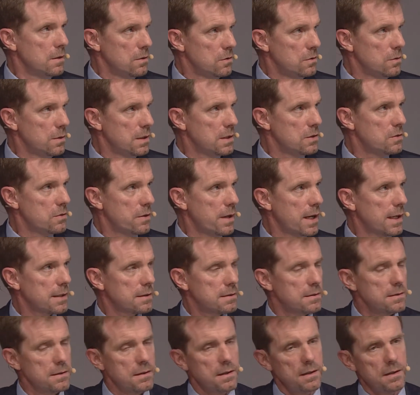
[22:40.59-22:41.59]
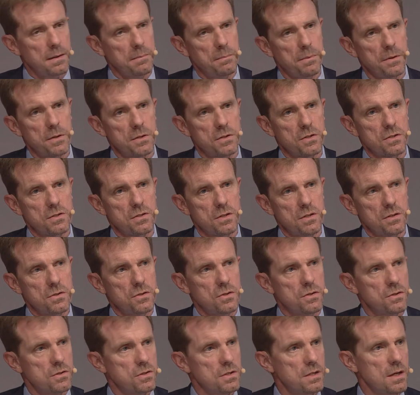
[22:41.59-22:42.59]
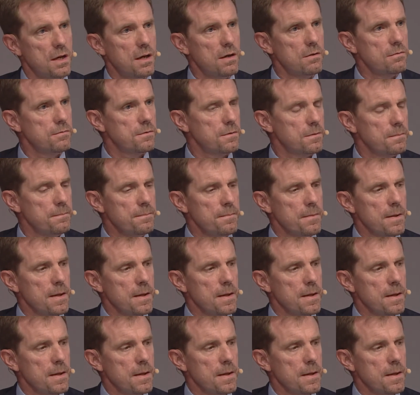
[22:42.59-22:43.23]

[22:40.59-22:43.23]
doing direct purchases yourself.